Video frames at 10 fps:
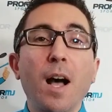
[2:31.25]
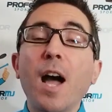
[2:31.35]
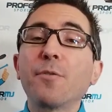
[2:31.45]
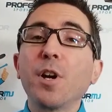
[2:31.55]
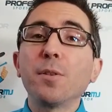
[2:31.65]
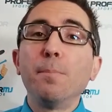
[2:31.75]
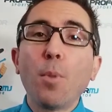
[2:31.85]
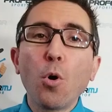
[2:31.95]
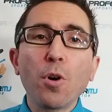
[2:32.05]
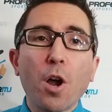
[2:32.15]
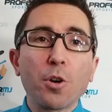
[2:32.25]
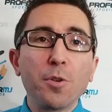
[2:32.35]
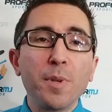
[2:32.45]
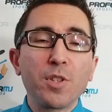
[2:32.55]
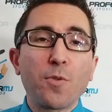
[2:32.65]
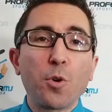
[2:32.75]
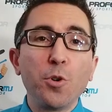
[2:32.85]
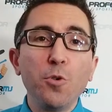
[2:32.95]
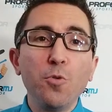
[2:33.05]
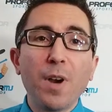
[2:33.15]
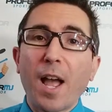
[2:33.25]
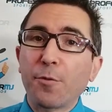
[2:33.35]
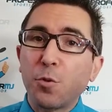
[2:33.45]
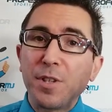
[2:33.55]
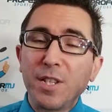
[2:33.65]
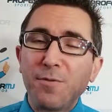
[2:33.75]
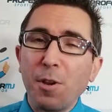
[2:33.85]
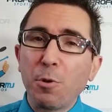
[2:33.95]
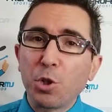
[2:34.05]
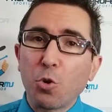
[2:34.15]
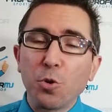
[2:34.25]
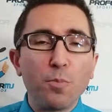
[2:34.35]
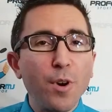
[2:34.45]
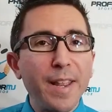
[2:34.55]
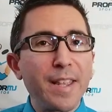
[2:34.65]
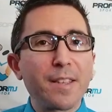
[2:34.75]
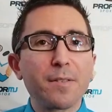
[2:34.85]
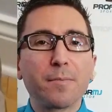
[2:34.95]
I've got more arguments for you after this very short break.